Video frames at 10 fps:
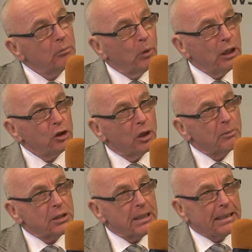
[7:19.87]
My job
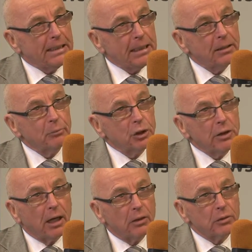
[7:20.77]
is to get them to the
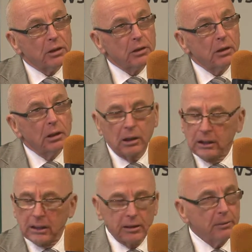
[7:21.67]
house,
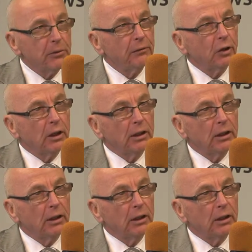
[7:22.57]
get them to fall